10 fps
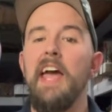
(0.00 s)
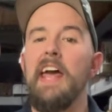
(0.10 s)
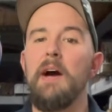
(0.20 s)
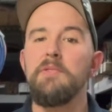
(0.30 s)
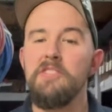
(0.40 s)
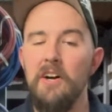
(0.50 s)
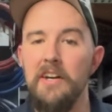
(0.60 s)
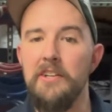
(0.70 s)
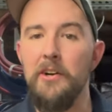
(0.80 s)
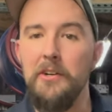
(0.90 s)
And I was
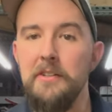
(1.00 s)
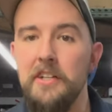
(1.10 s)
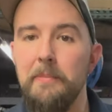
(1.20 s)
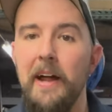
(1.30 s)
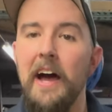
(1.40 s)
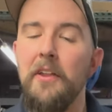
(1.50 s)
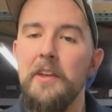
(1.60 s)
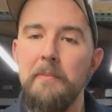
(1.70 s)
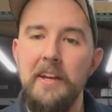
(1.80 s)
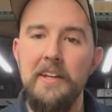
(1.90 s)
talking earlier about how they
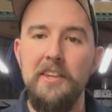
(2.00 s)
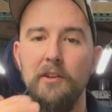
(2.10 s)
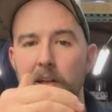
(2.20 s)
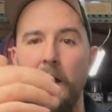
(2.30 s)
make the,